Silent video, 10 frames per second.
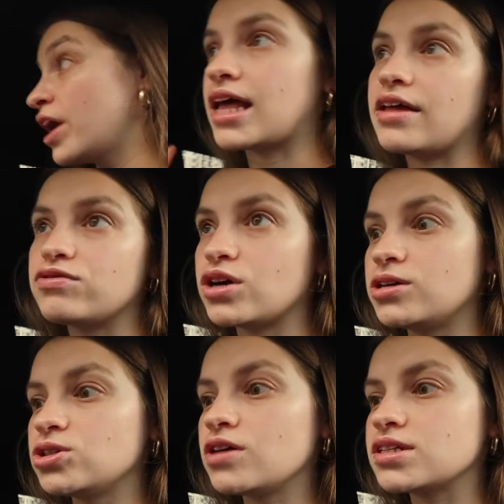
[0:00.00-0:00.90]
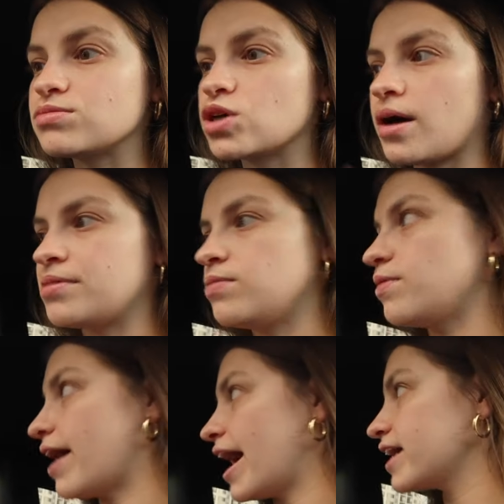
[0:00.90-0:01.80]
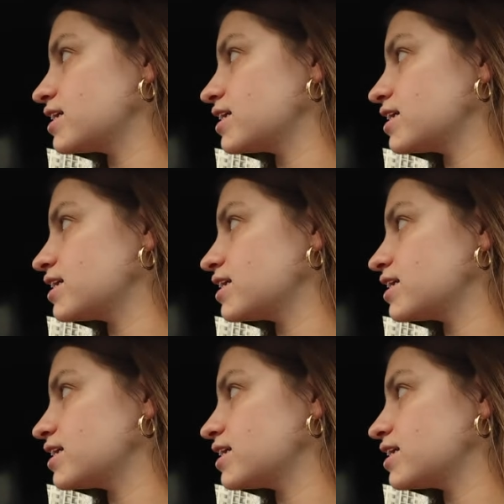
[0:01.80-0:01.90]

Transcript: I love Trader Joe's. I'm so happy to be back.